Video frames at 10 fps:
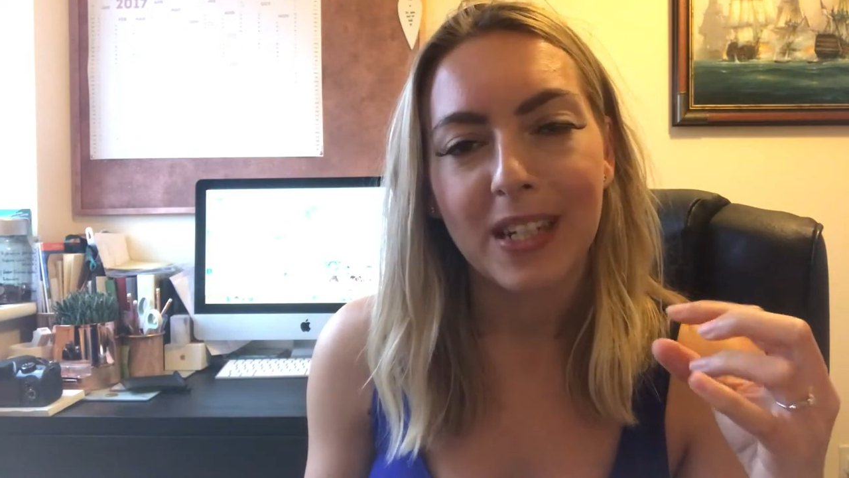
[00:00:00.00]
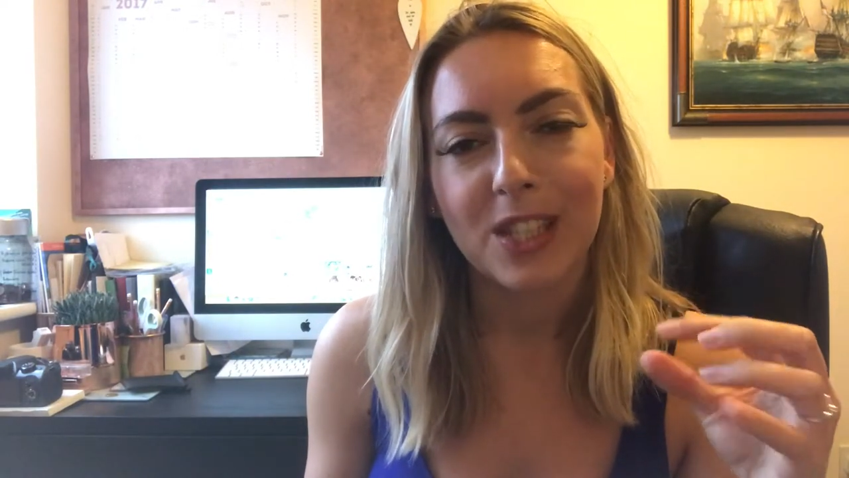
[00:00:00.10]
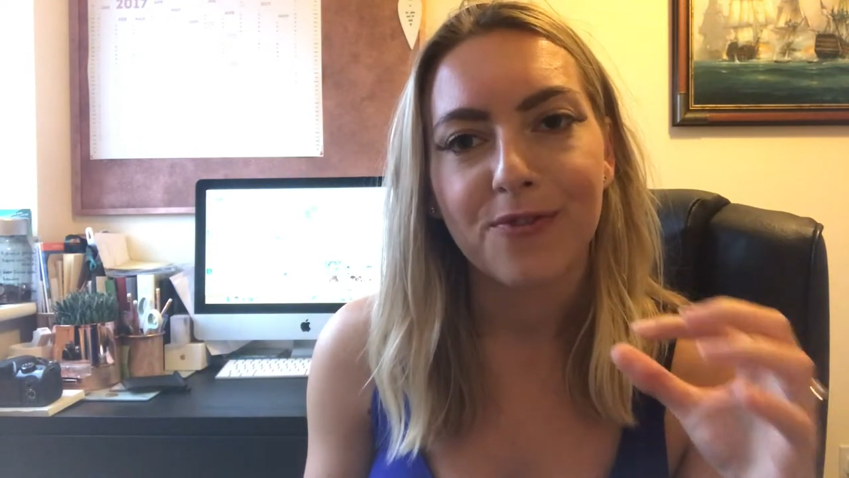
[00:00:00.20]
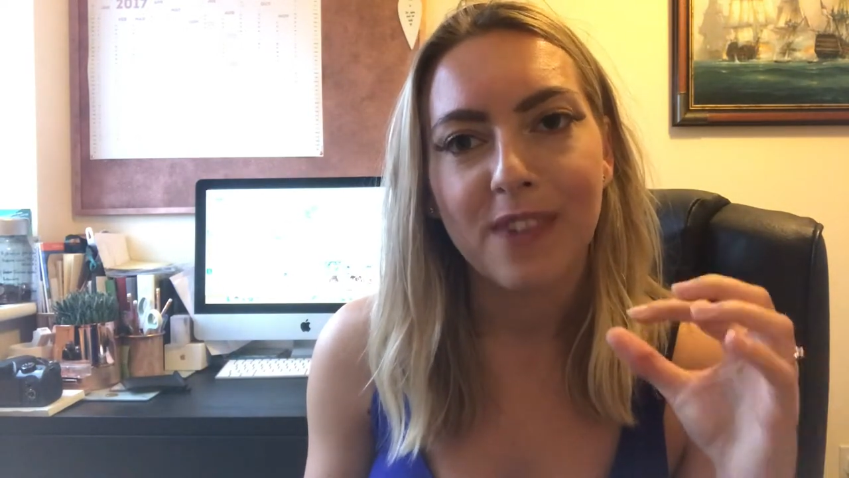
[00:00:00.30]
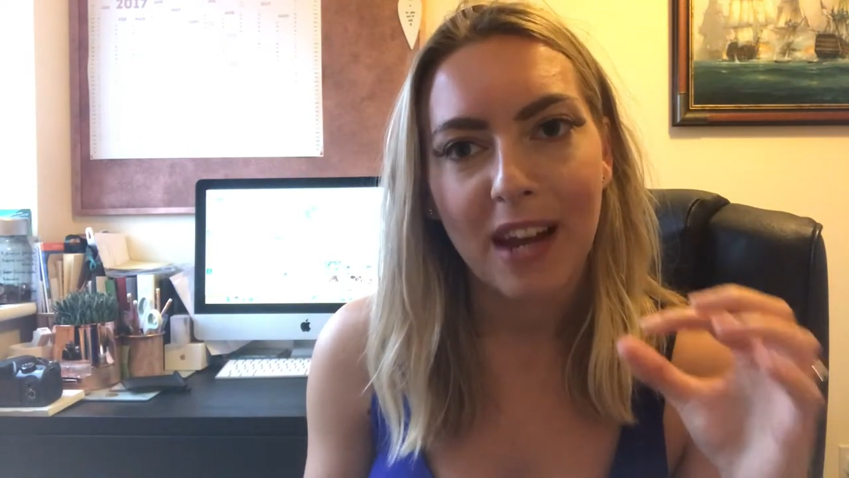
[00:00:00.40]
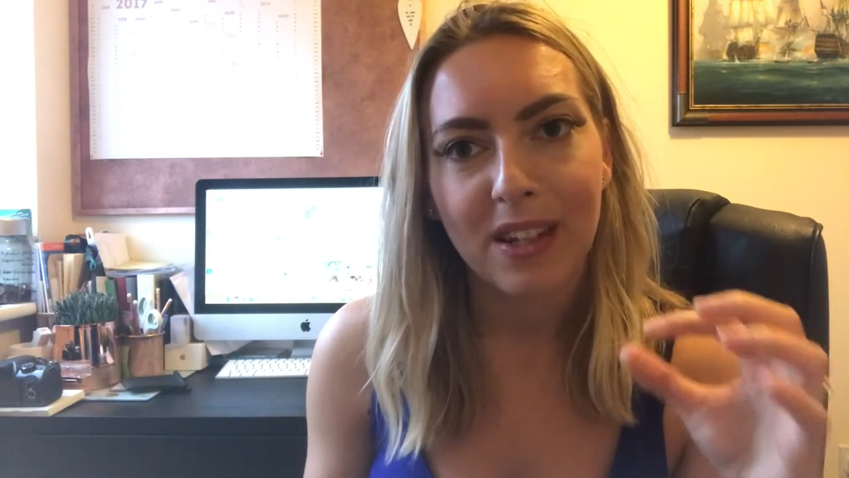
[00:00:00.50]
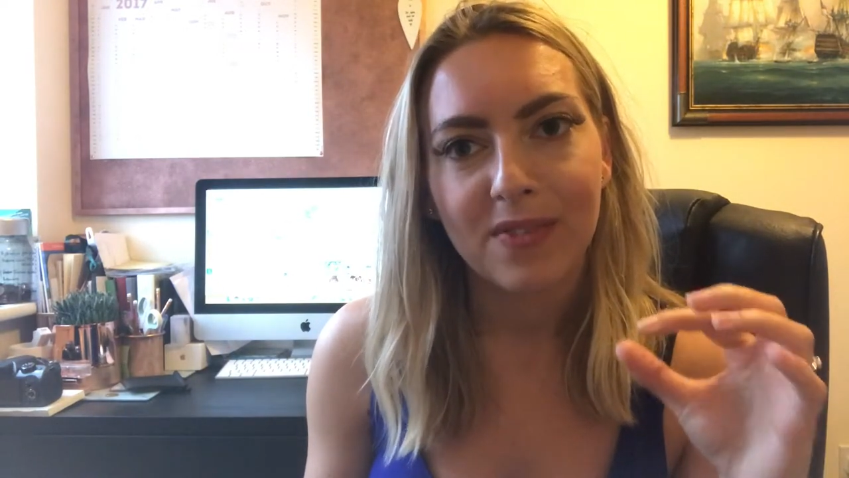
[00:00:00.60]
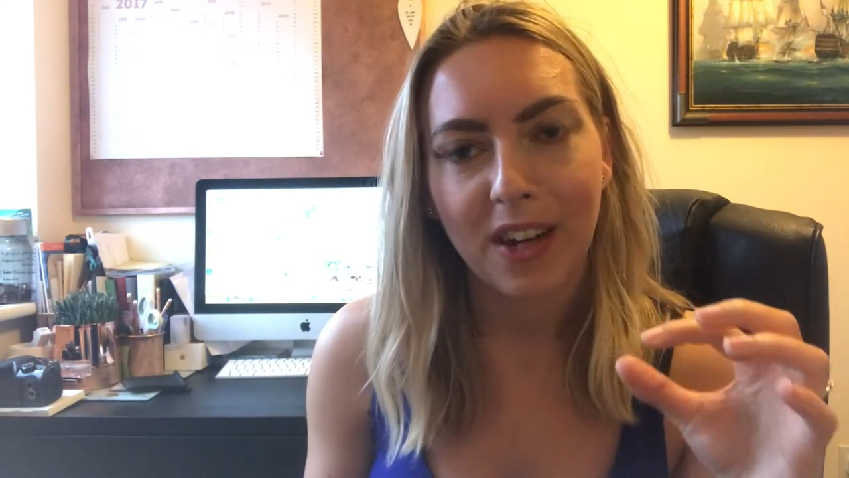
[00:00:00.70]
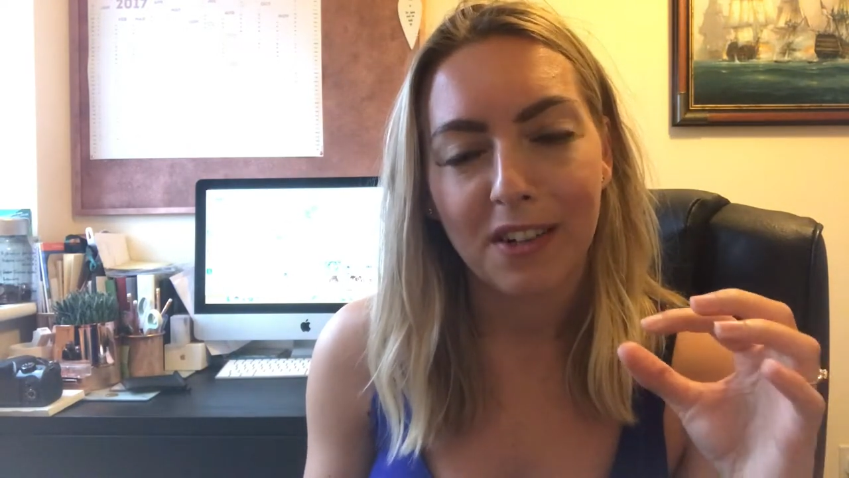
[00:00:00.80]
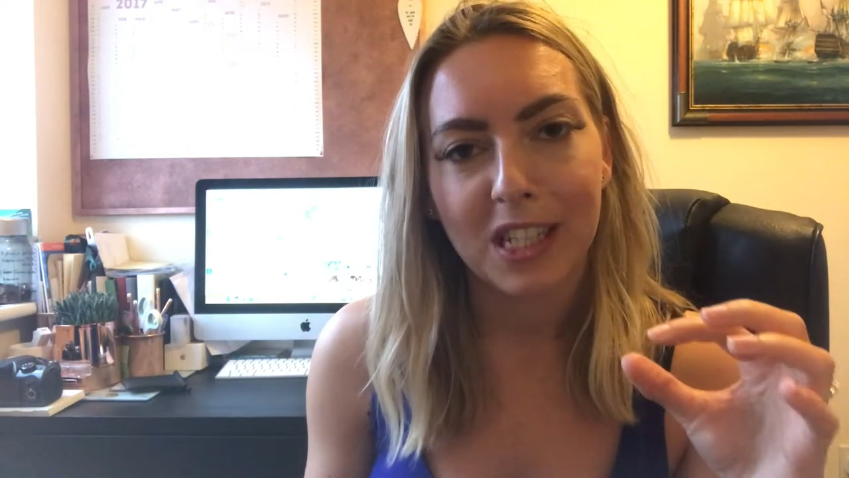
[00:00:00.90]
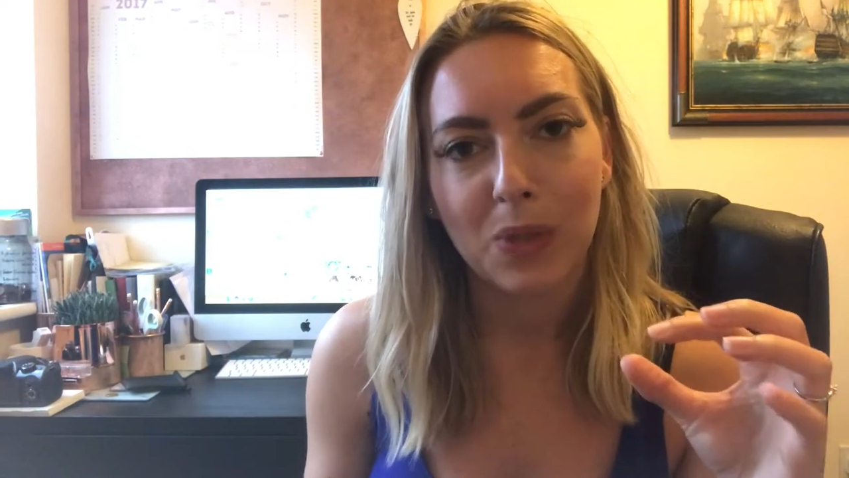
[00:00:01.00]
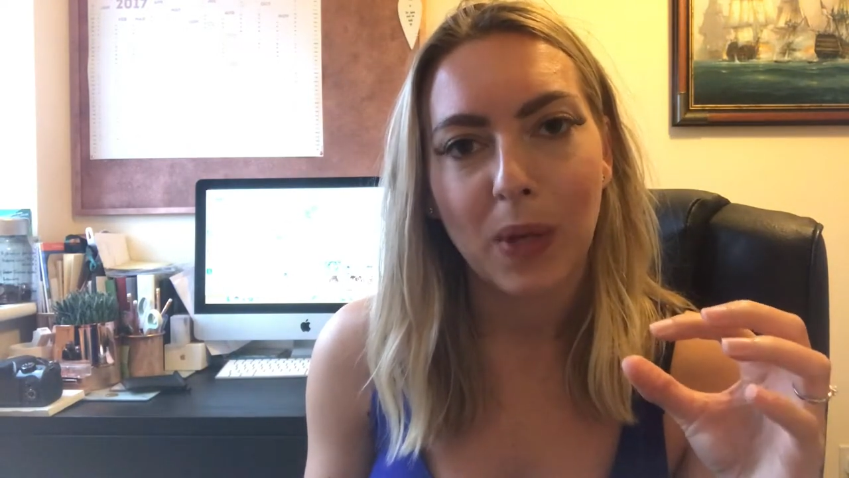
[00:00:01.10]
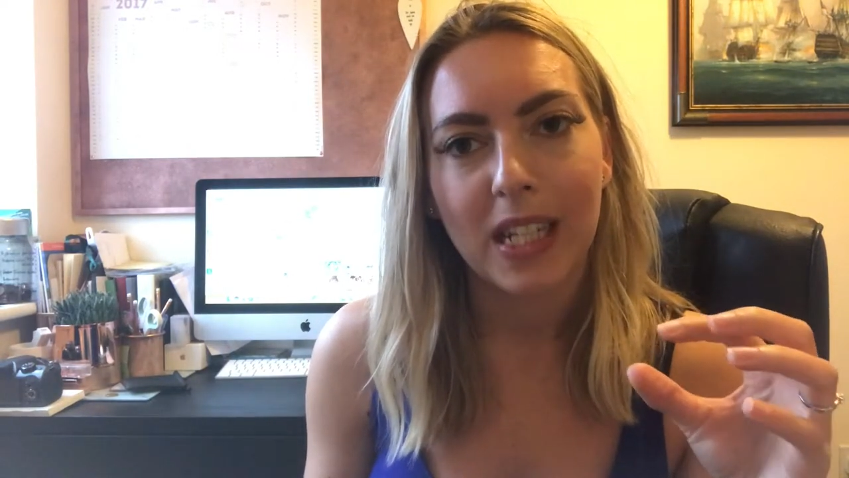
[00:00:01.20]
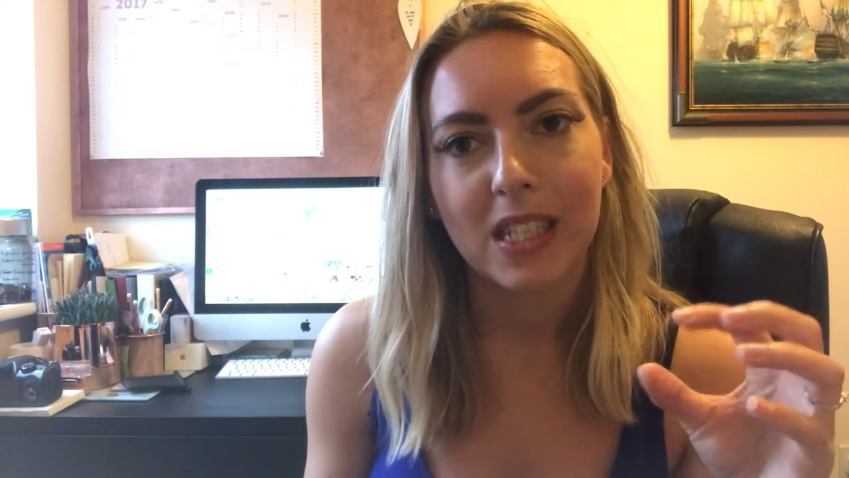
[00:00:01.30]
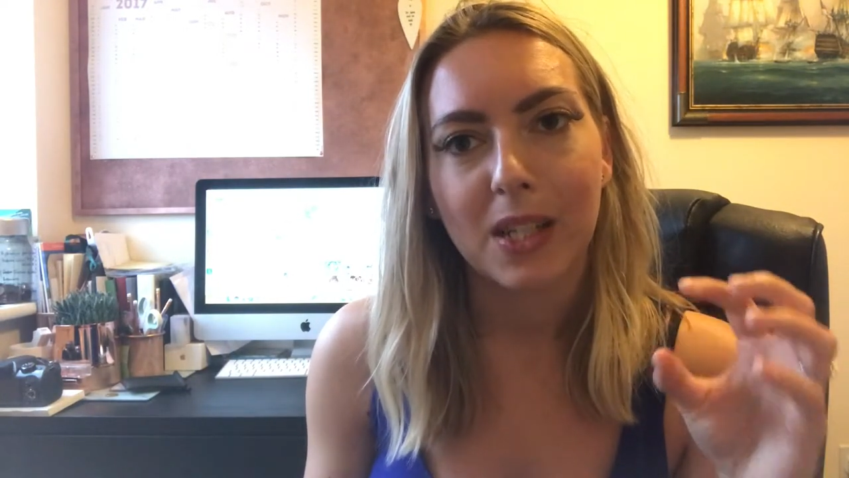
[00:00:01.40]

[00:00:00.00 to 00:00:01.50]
It's very, very sweet.